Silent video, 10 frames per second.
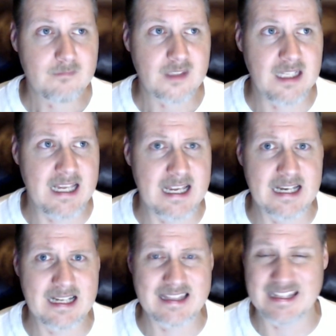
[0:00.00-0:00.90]

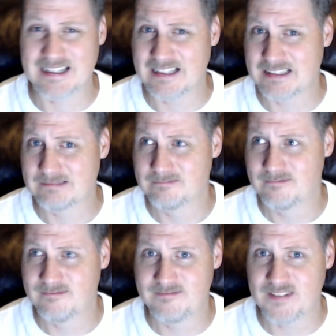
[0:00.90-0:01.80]
and I think like
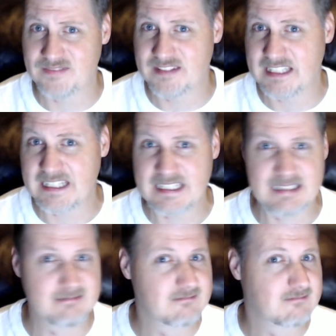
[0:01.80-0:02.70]

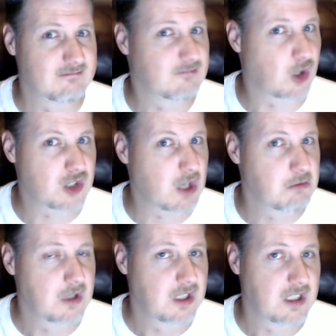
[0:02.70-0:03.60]
50 or so
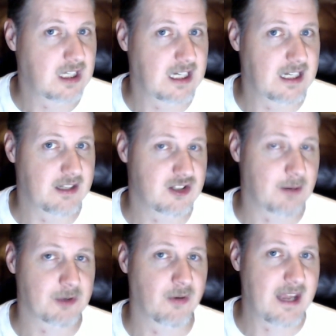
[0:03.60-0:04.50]

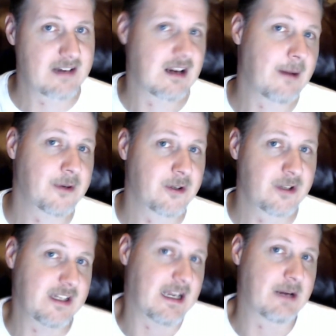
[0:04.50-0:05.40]
jumped on that
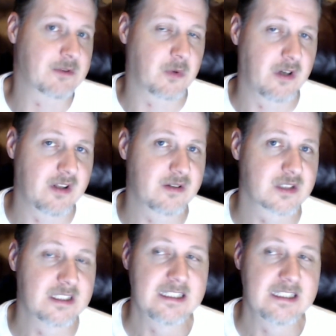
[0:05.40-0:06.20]
opportunity. I was one of those.